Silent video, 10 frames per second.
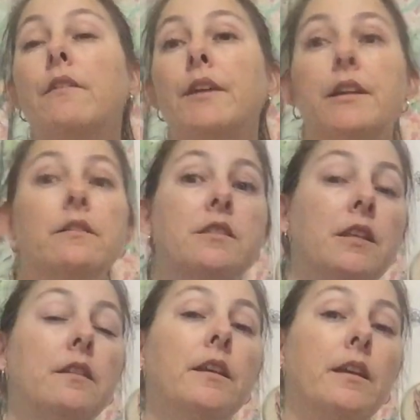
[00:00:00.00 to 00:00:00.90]
they can
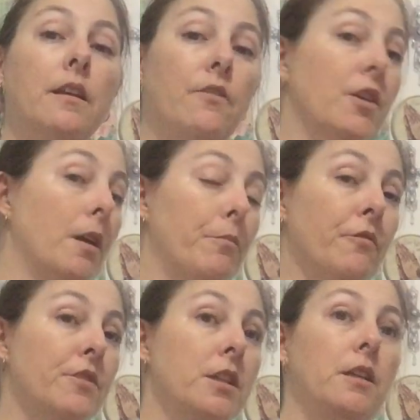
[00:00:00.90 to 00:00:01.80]
sit, they can have a cup
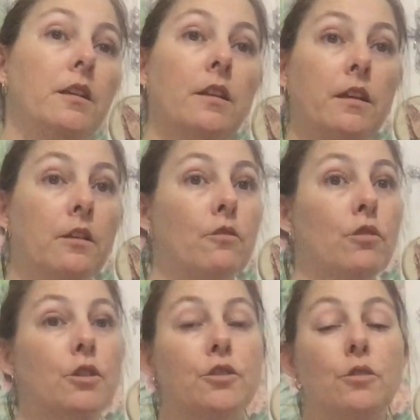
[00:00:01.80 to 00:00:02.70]
of tea, they can
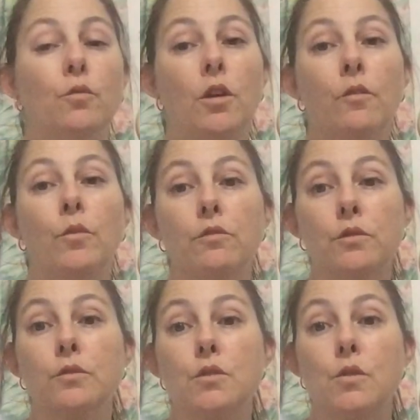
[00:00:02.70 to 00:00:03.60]
crochet while we're
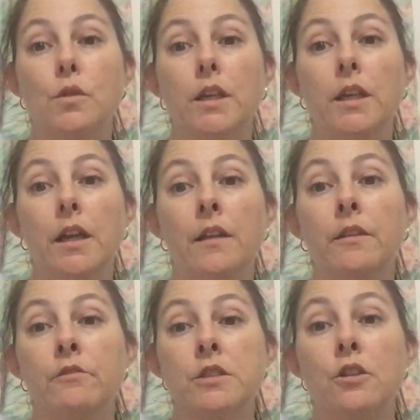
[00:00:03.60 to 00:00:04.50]
all talking, and
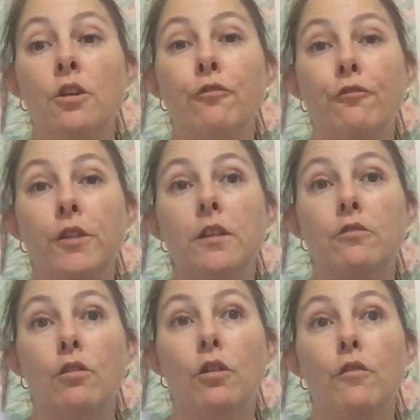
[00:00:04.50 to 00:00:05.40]
there is no
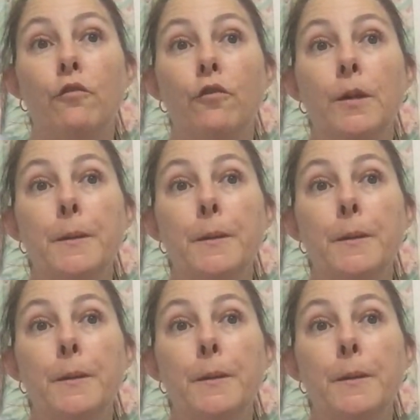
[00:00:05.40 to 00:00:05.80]
fear of